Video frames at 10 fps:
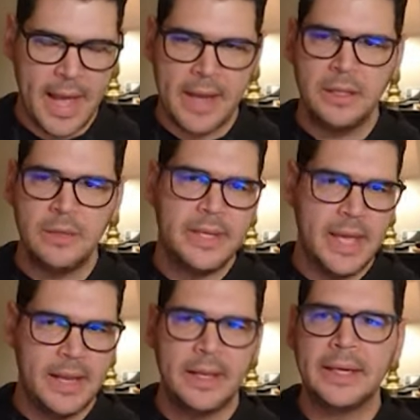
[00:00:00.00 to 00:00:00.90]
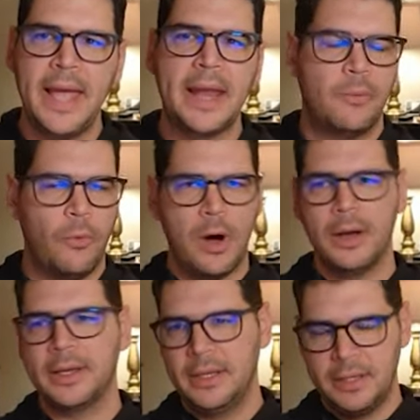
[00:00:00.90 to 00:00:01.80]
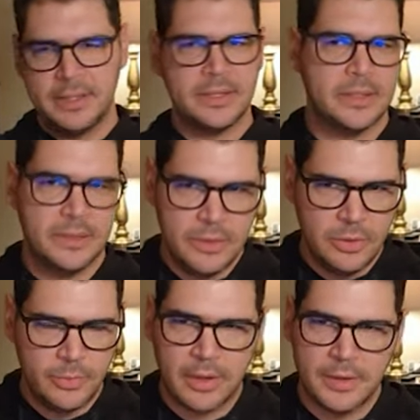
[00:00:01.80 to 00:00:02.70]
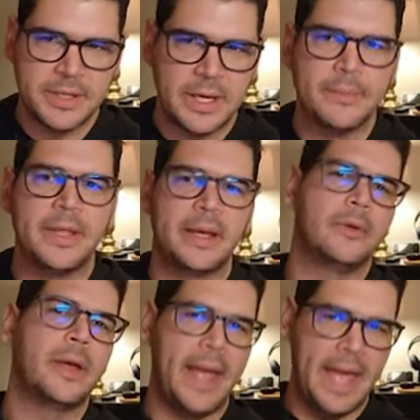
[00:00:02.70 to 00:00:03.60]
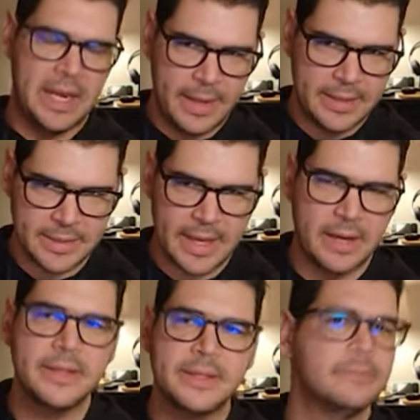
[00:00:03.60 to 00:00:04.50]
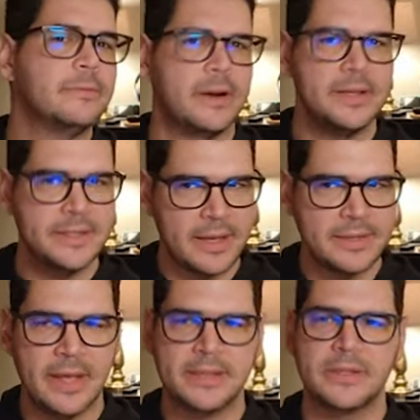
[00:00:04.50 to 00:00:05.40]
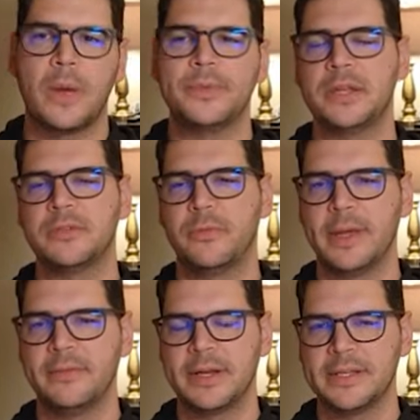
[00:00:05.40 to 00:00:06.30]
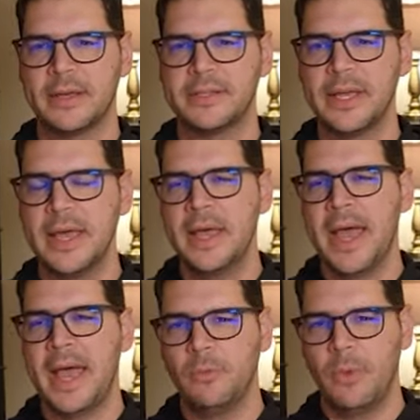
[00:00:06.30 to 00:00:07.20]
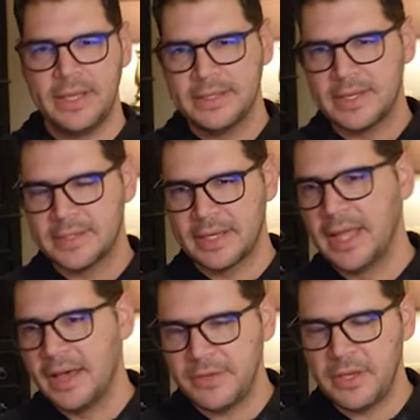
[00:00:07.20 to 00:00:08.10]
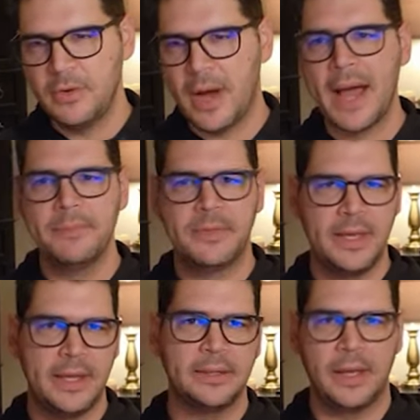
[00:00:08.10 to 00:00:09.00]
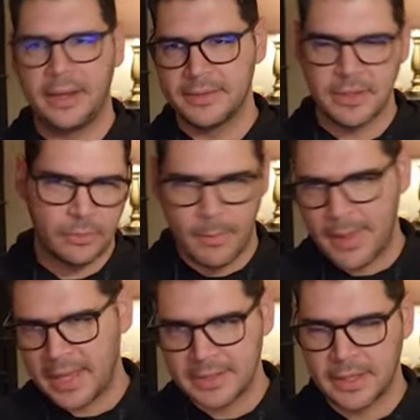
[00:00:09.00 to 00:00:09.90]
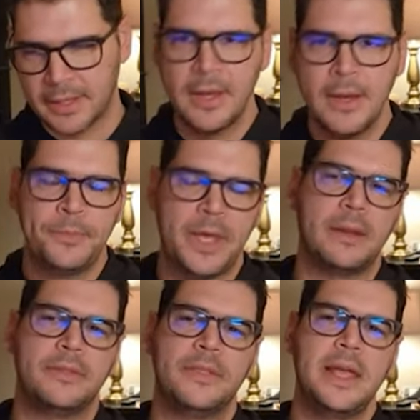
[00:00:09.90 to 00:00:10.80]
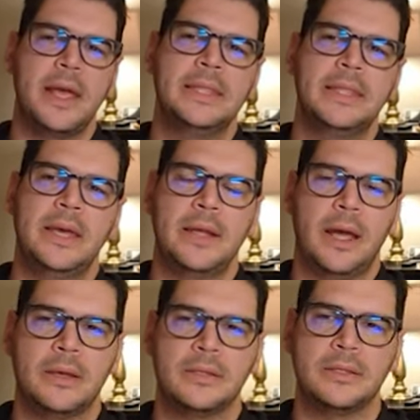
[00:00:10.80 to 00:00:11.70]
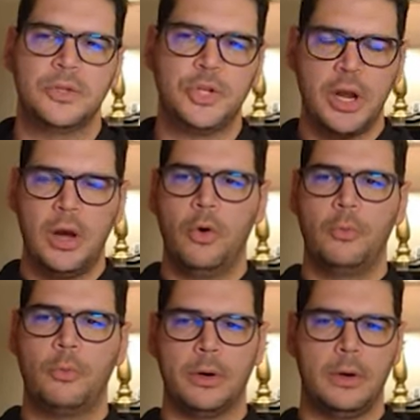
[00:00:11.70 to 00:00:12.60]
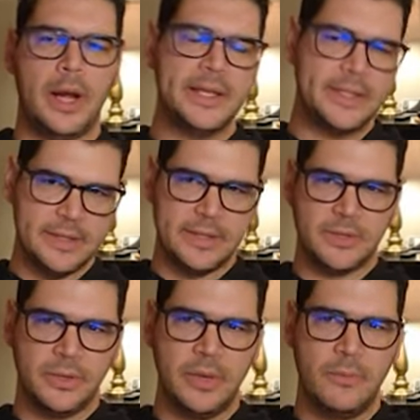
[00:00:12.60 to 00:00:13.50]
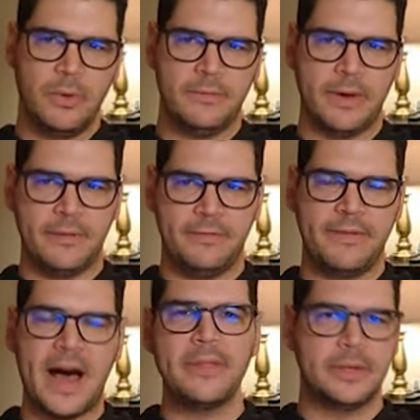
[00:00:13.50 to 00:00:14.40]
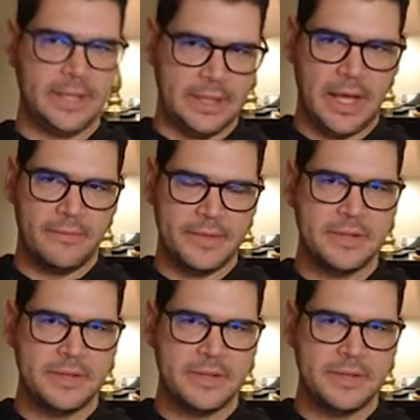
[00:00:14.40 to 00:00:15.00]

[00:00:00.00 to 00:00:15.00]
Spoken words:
And in the beginning, again, I'm walking into this as a new person, and I'm thinking, okay, anime is kind of, it's very sexy. It has this reputation for being very sexy. And when he says "I love you," I'm thinking like it's a romantic kind of thing. And then as the show progresses, it's really more of a fatherly love.